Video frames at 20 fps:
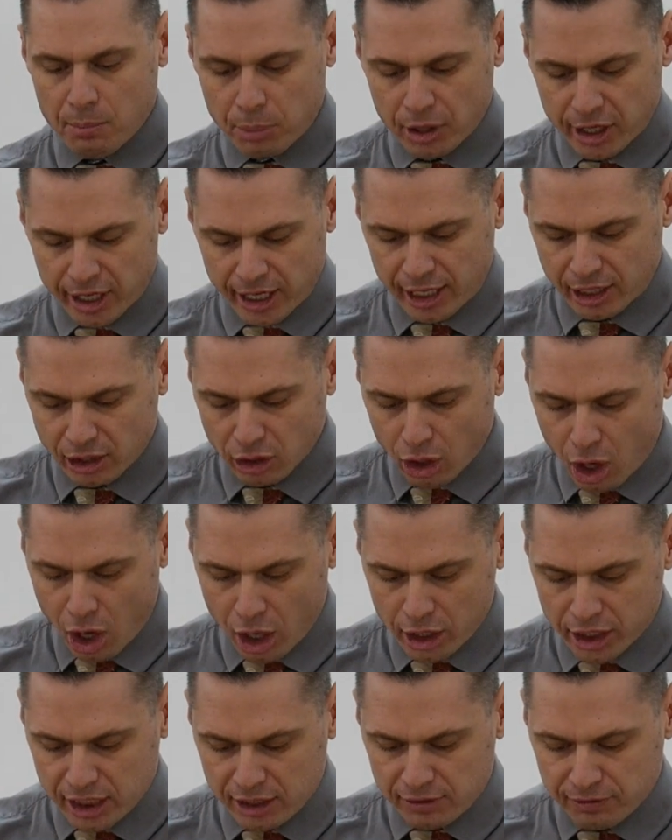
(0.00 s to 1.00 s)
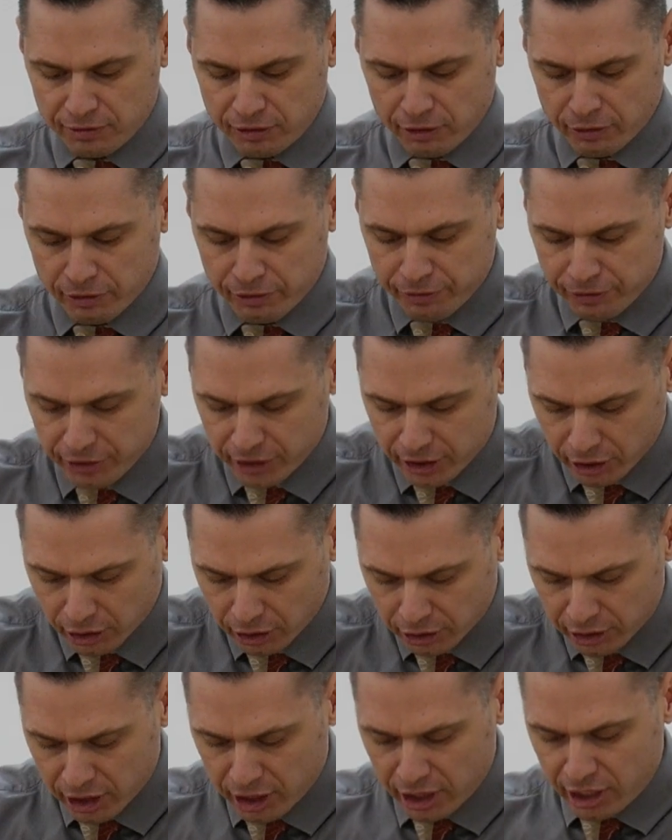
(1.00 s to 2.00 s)
but a longing
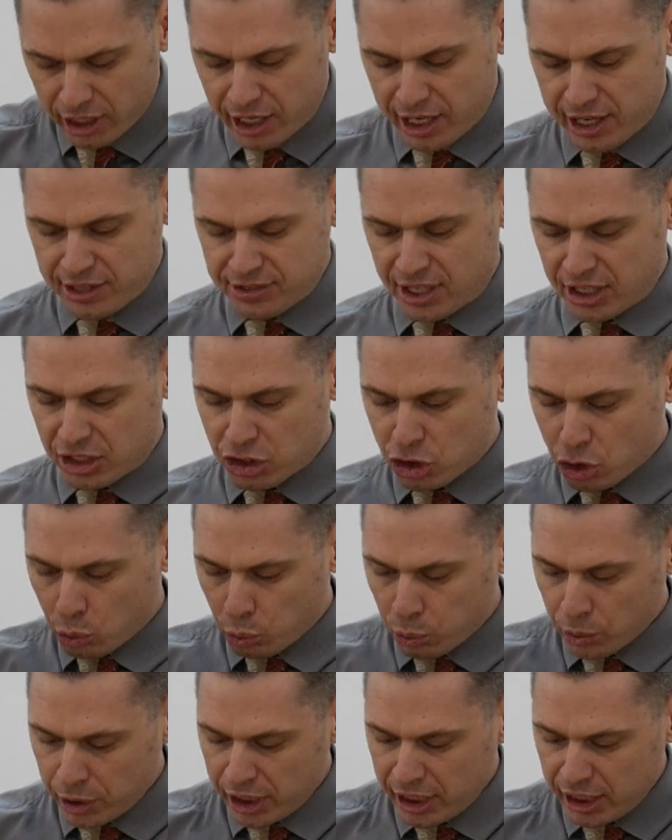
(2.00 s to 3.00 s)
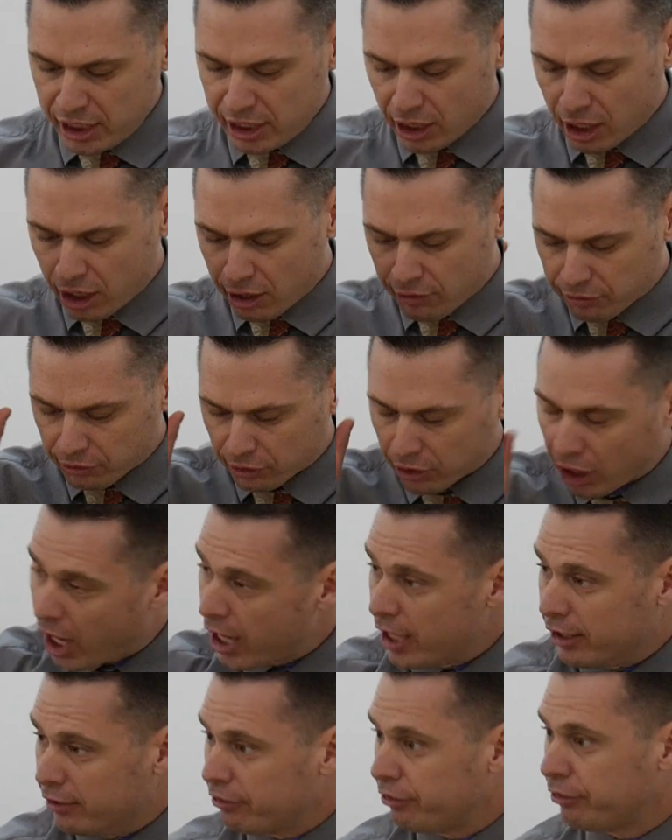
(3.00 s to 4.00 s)
fulfilled is a tree of
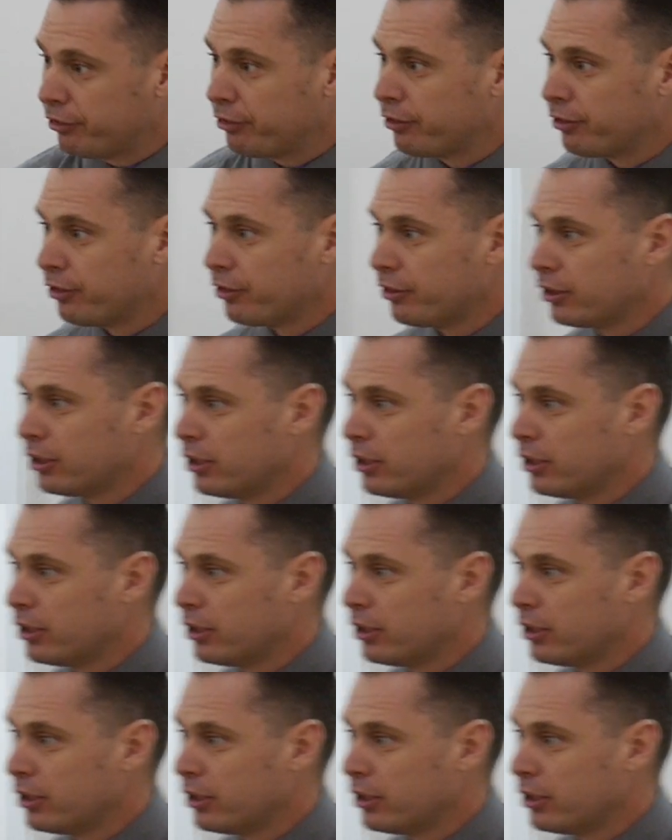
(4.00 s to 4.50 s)
life.